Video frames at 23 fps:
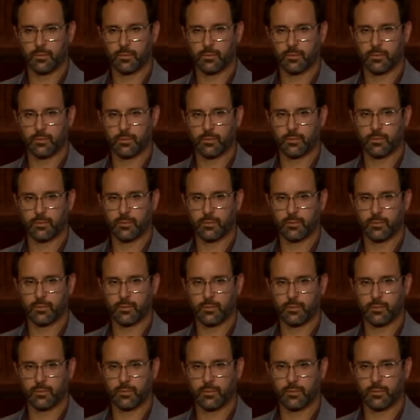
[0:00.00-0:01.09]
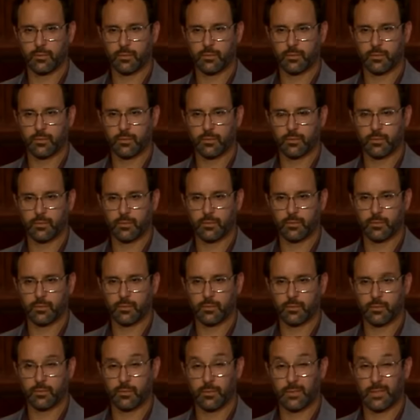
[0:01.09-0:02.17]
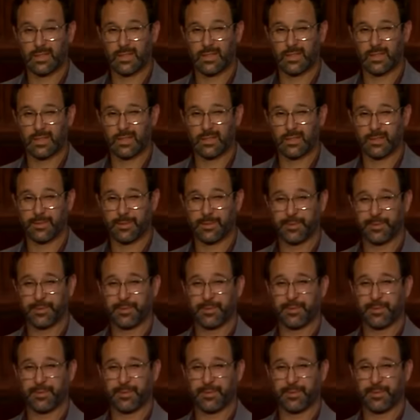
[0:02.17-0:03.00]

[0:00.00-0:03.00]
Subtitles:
The person shown says nothing.